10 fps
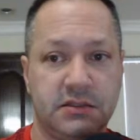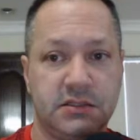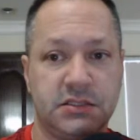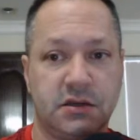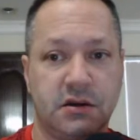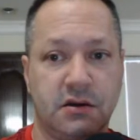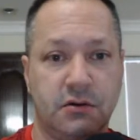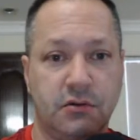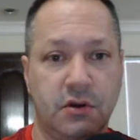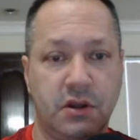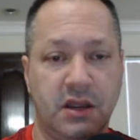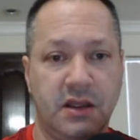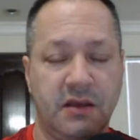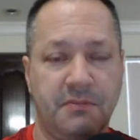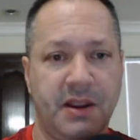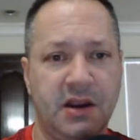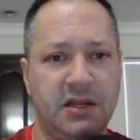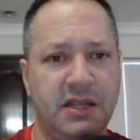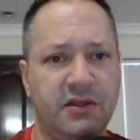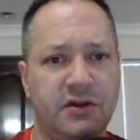So
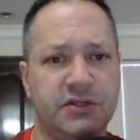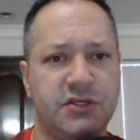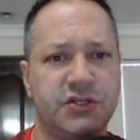apparently there's